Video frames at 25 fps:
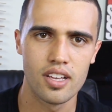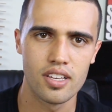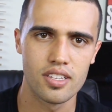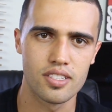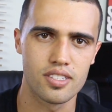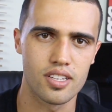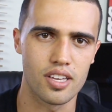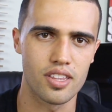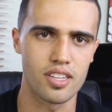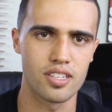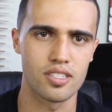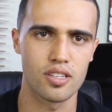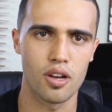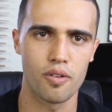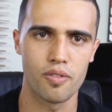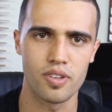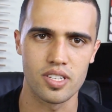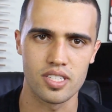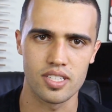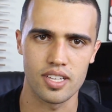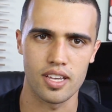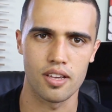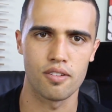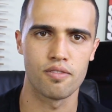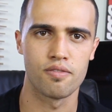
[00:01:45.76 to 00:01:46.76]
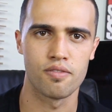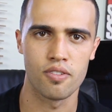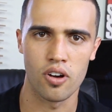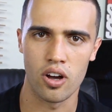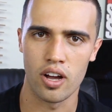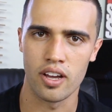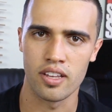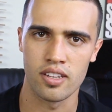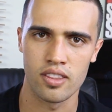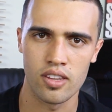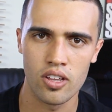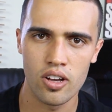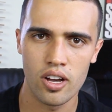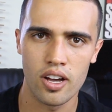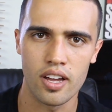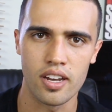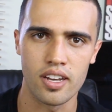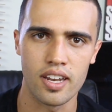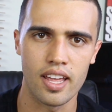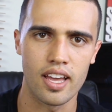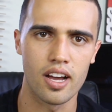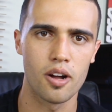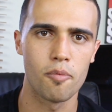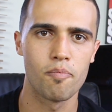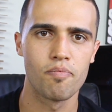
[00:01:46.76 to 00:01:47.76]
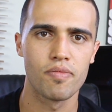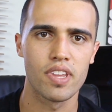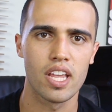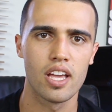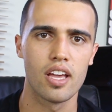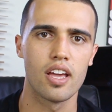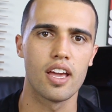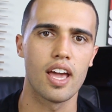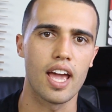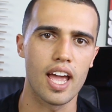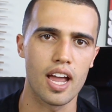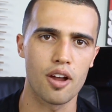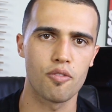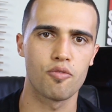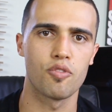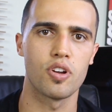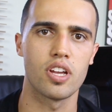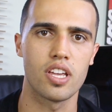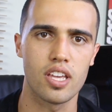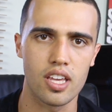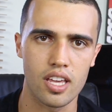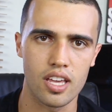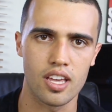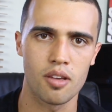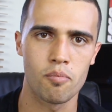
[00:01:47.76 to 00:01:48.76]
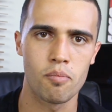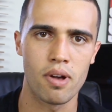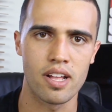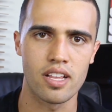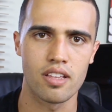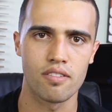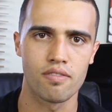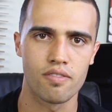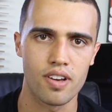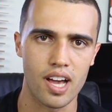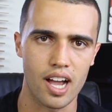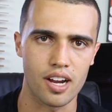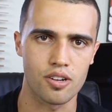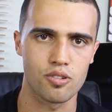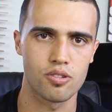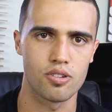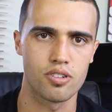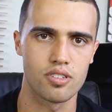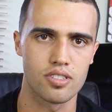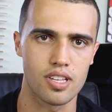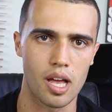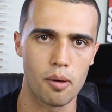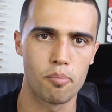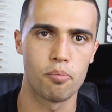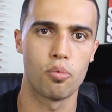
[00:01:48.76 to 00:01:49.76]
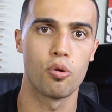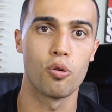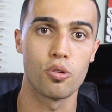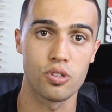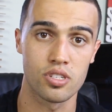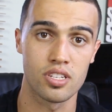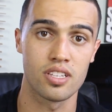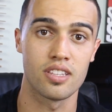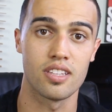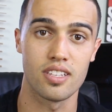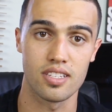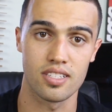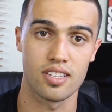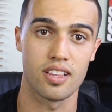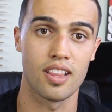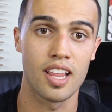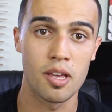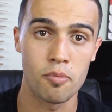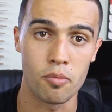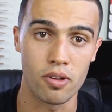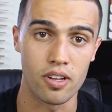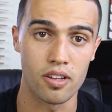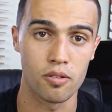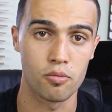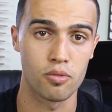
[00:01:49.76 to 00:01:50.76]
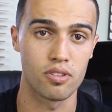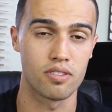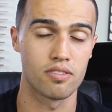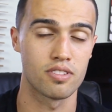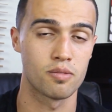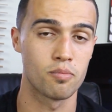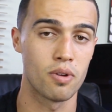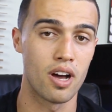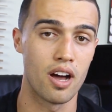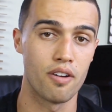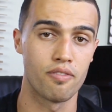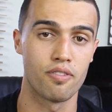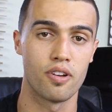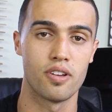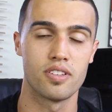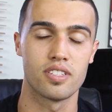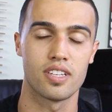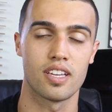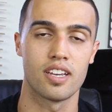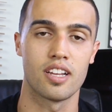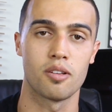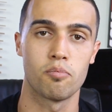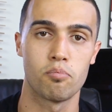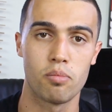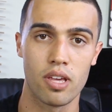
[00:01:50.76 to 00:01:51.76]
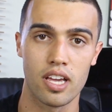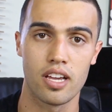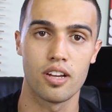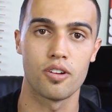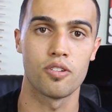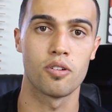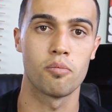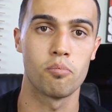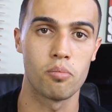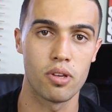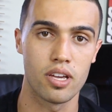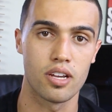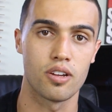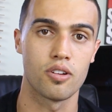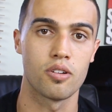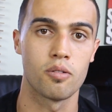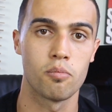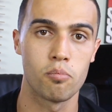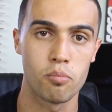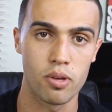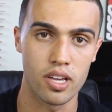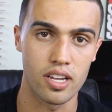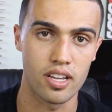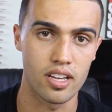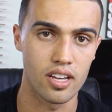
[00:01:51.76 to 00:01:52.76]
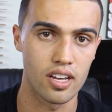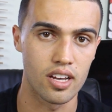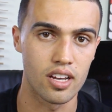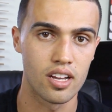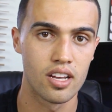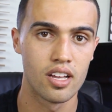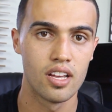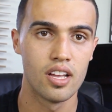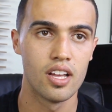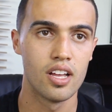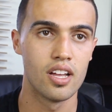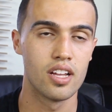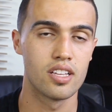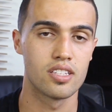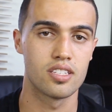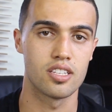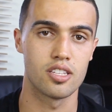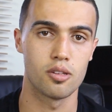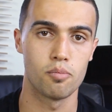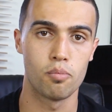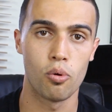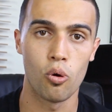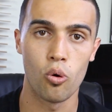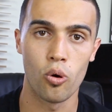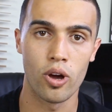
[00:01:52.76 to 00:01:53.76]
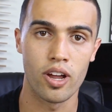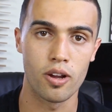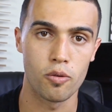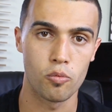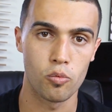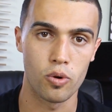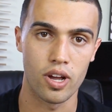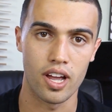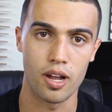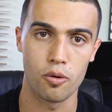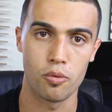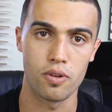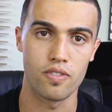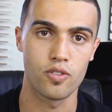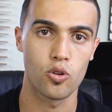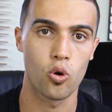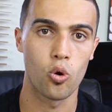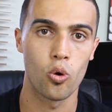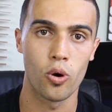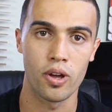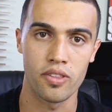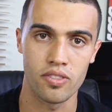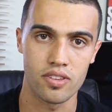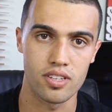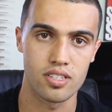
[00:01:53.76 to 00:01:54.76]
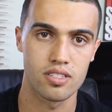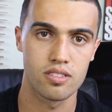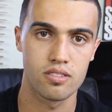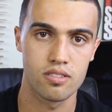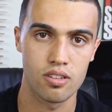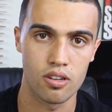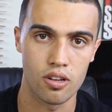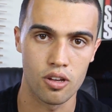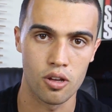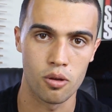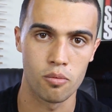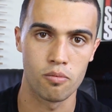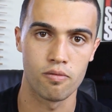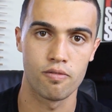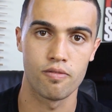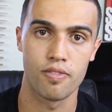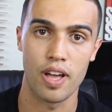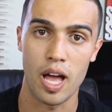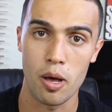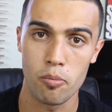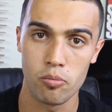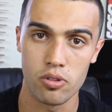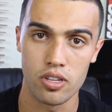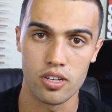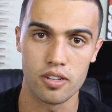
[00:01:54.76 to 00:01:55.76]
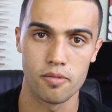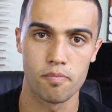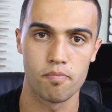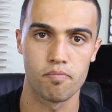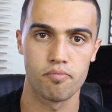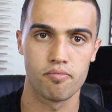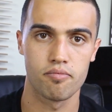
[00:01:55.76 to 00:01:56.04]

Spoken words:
So there's obviously a fine line. Now, every year manufacturers are pushing this limit with smartphones getting bigger and bigger and bigger to the point where we've coined this term phablet.